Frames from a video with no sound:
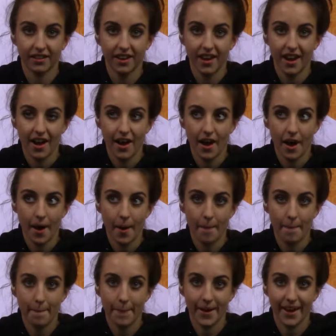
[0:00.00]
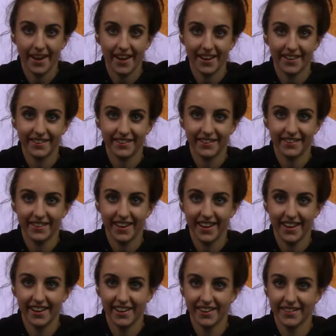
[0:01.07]
Students, a panel
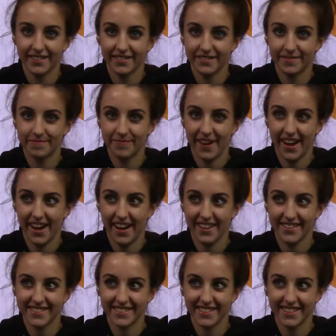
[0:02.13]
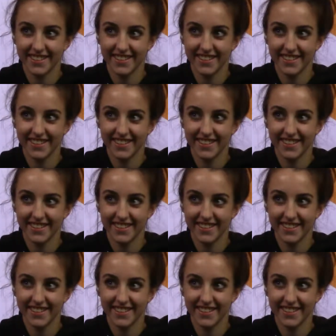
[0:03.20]
of pastors.